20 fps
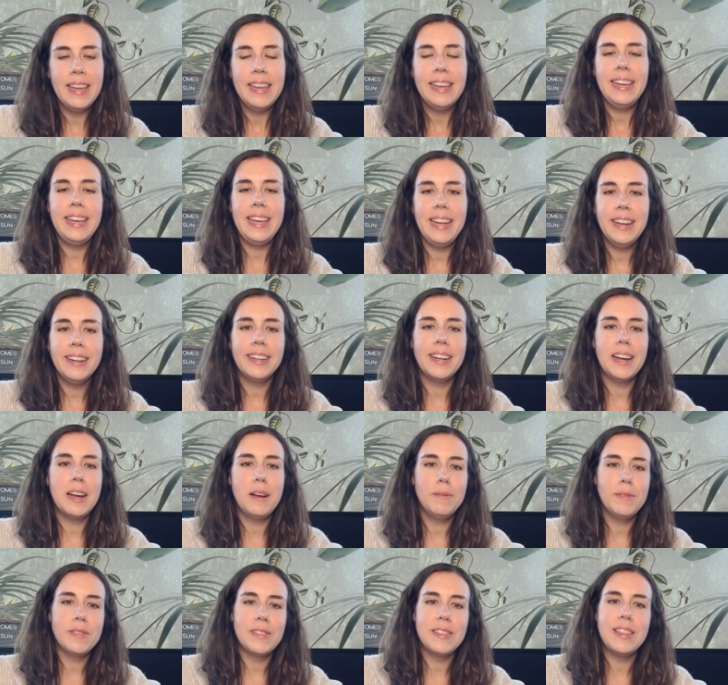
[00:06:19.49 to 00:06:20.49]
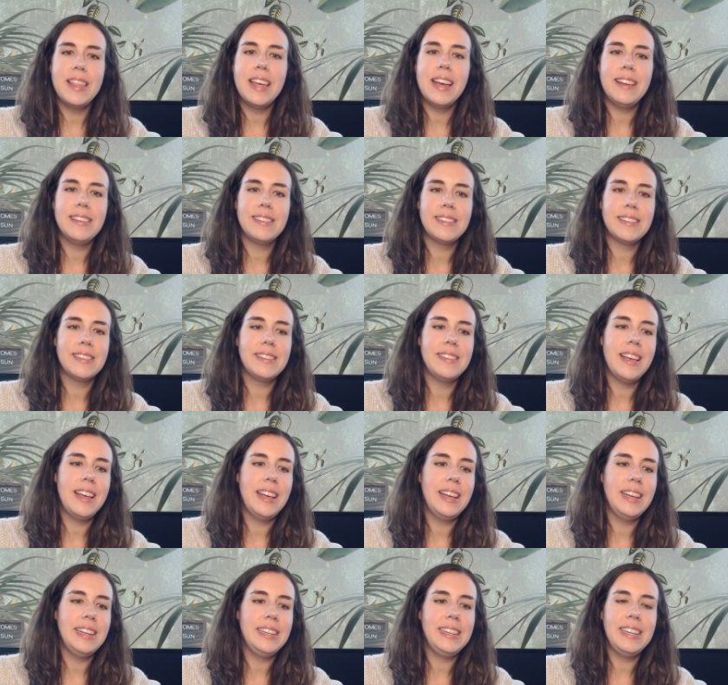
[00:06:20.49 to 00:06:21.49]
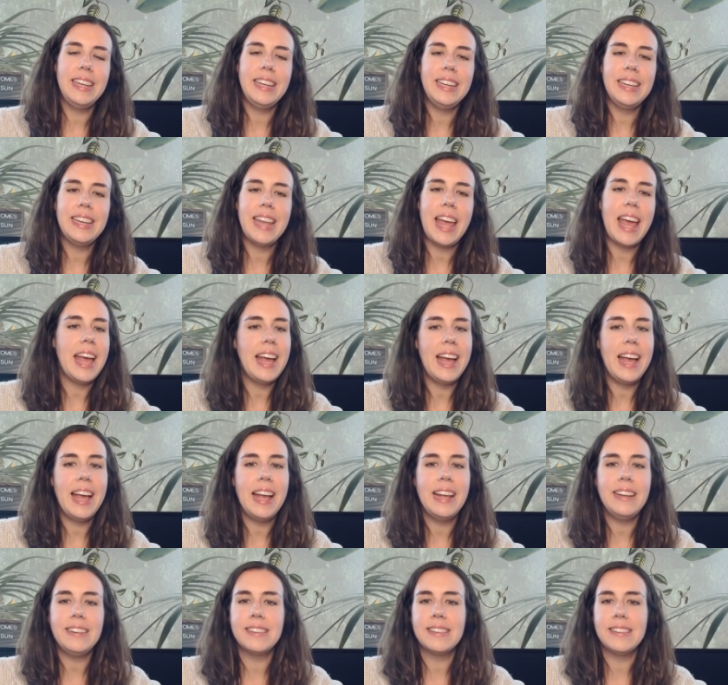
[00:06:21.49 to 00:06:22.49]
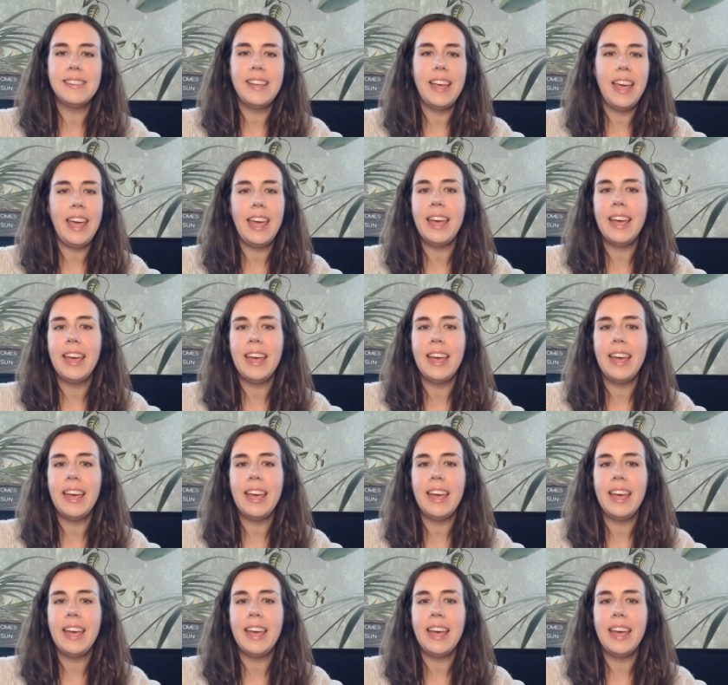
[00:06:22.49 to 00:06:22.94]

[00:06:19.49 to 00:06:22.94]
Here comes the sun, and I say